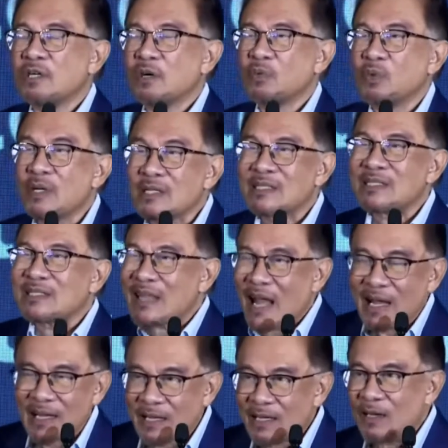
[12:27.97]
We are
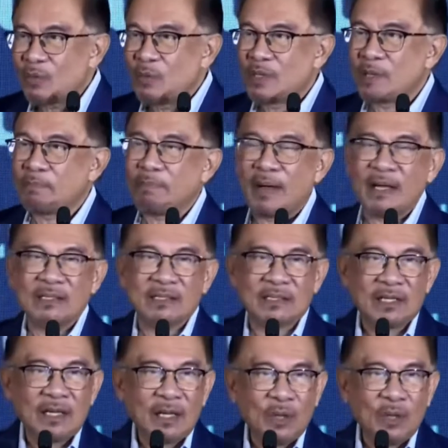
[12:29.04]
stuck with the past.